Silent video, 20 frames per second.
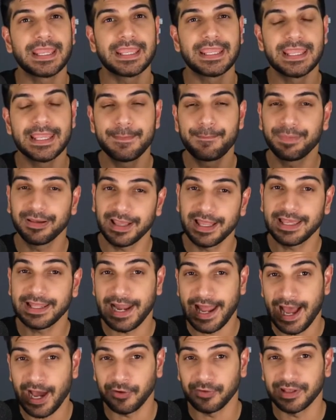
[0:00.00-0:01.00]
he played
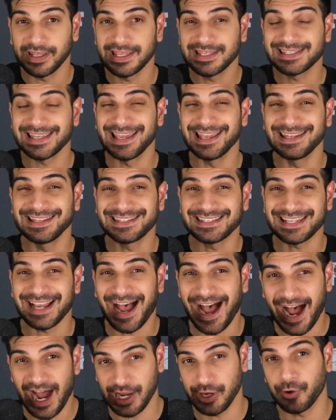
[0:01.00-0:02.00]
out his
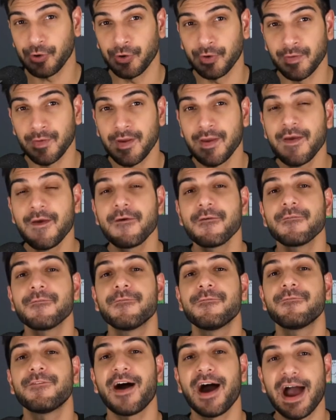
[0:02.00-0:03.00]
entire
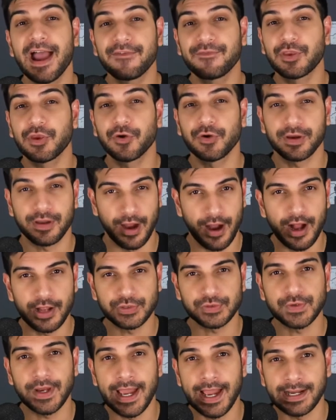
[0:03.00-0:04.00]
5-year
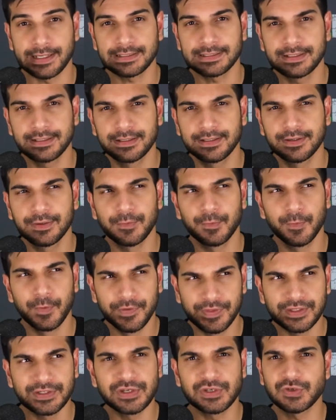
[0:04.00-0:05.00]
contract
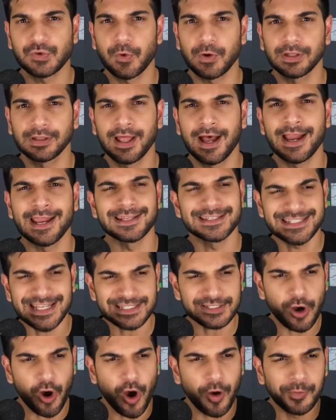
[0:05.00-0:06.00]
with the Detroit Lions.
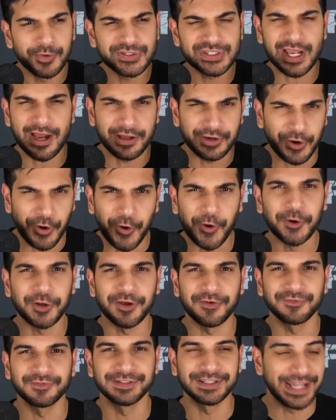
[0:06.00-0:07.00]
That's almost unheard
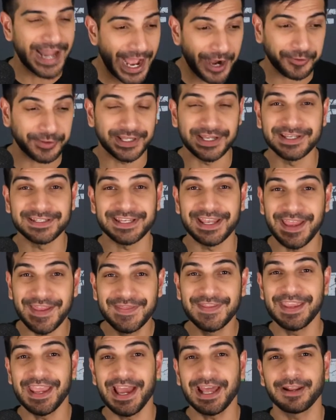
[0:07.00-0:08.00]
of nowadays
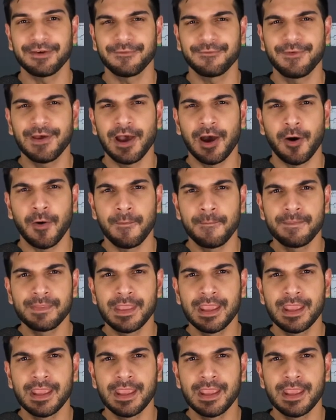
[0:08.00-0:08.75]
in the NFL,